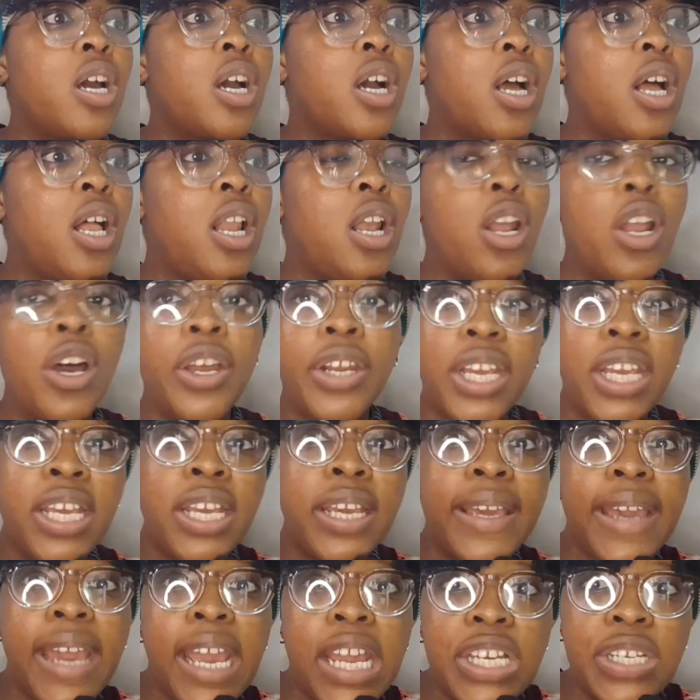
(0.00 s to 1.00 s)
a lot of
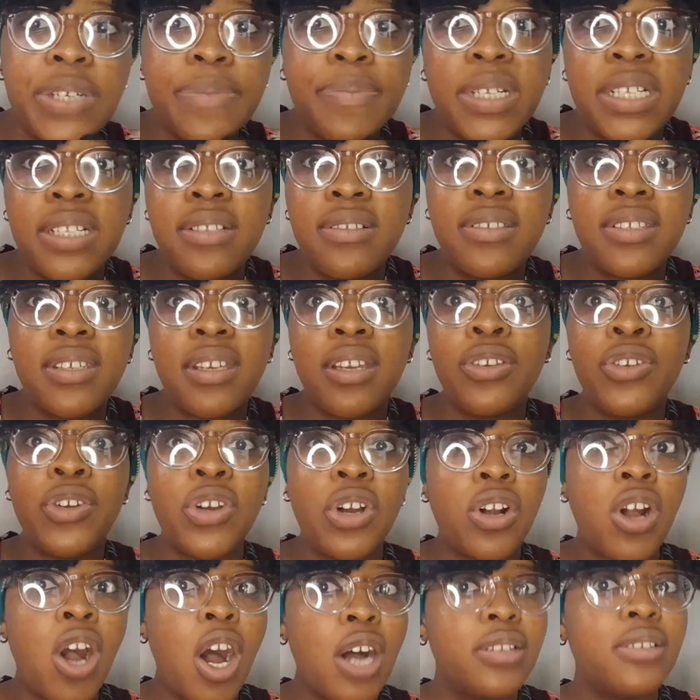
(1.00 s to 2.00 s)
engagement in your
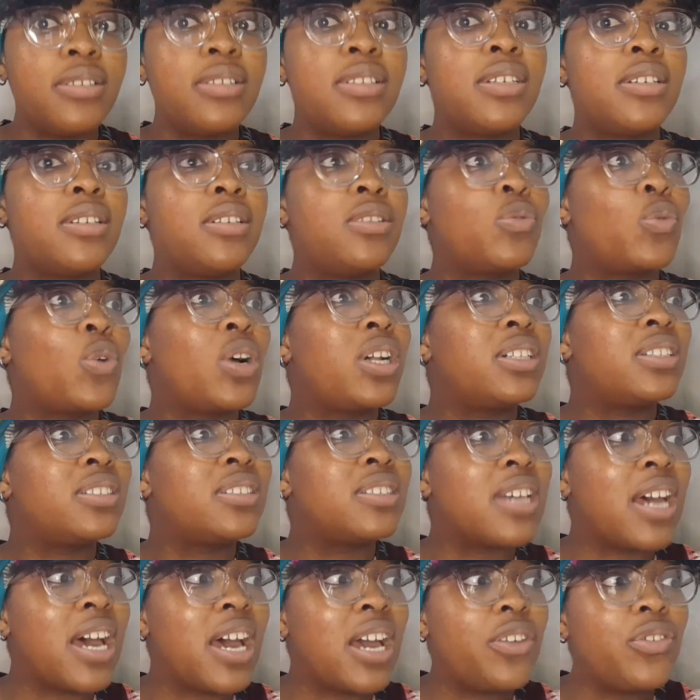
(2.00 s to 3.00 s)
content. Well
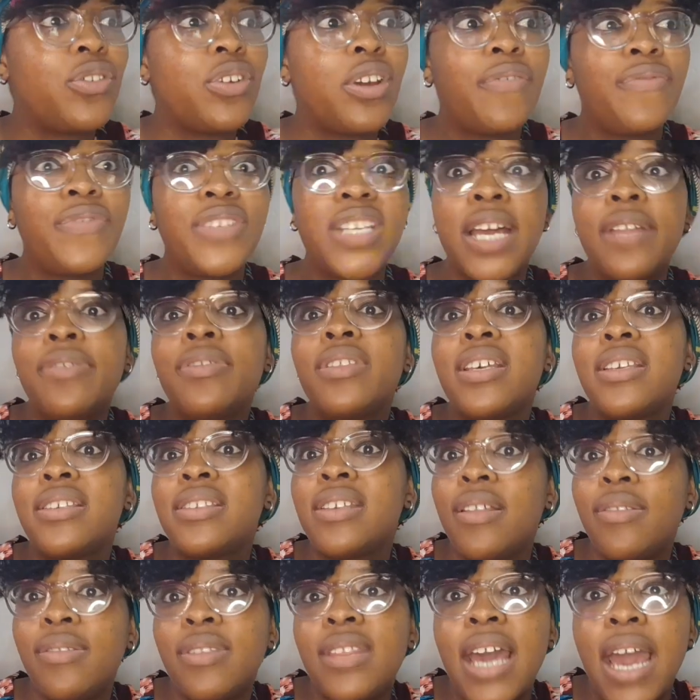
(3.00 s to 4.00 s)
done. You have done this
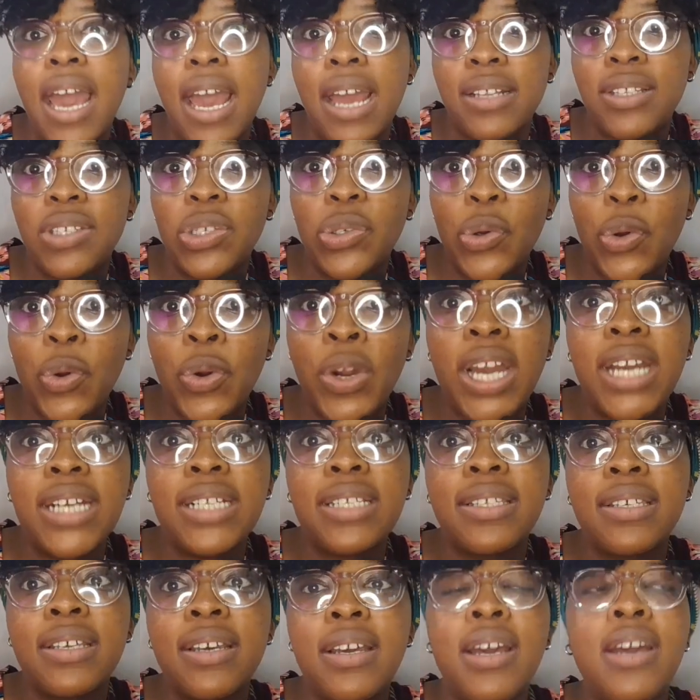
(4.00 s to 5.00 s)
and that. All
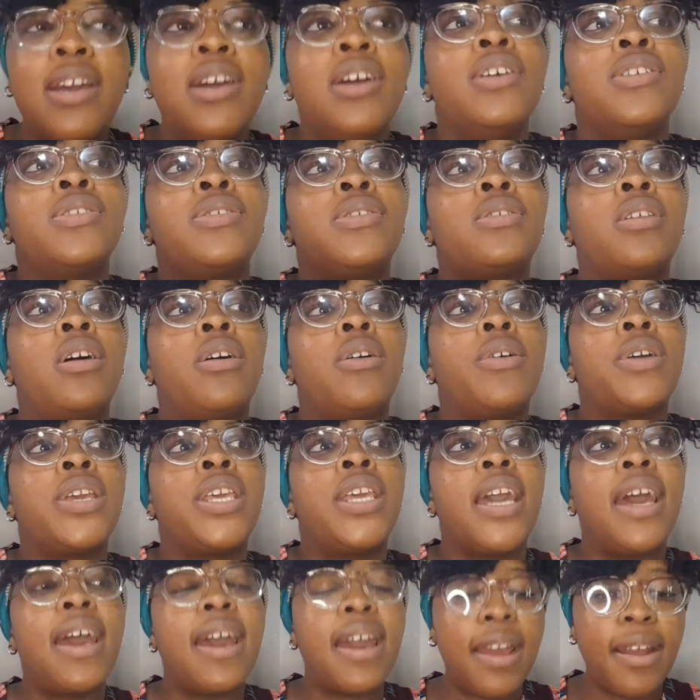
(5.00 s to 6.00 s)
right. So
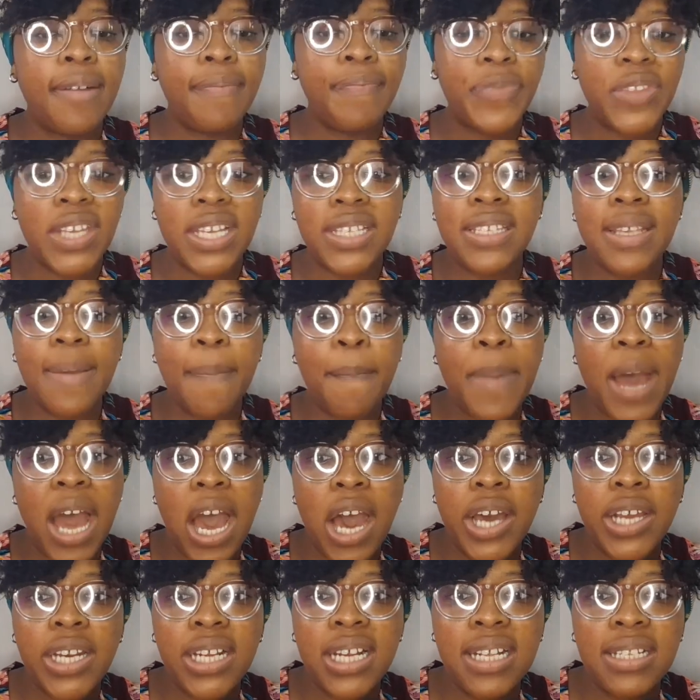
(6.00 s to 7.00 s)
yeah, that's
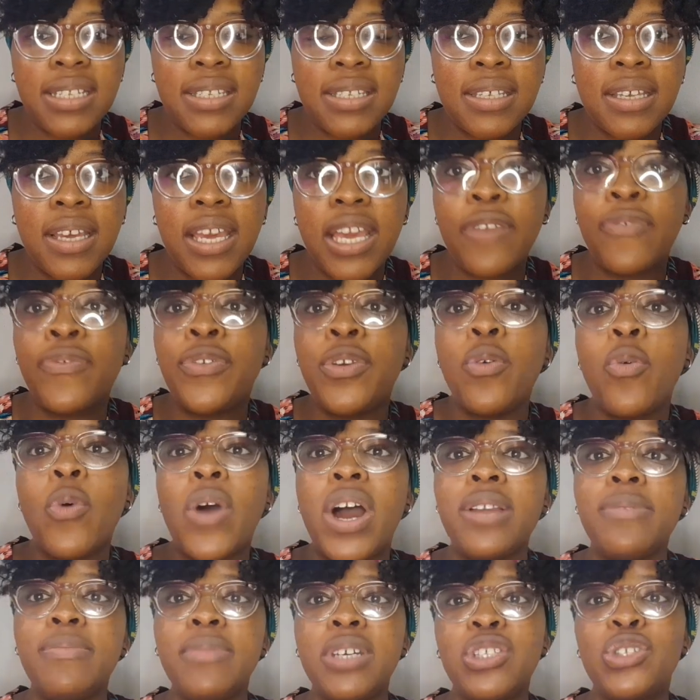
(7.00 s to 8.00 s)
about it. If you
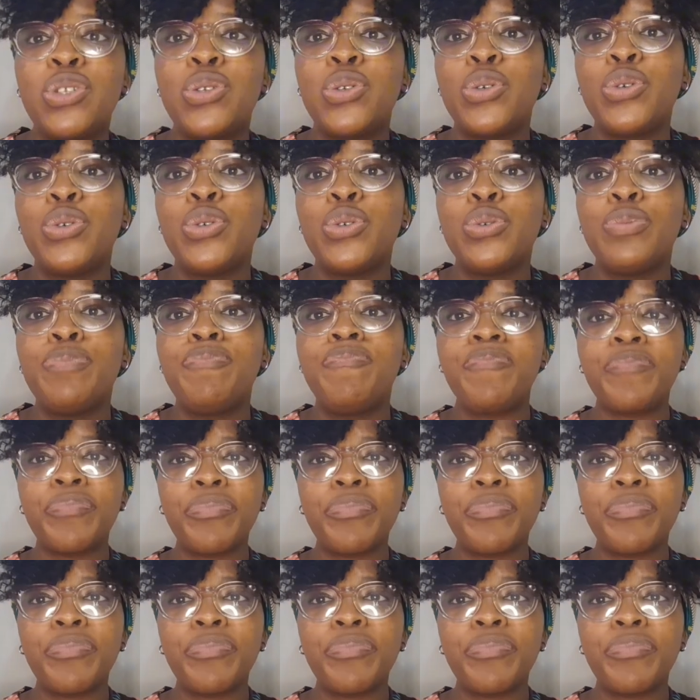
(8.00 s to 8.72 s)
want me to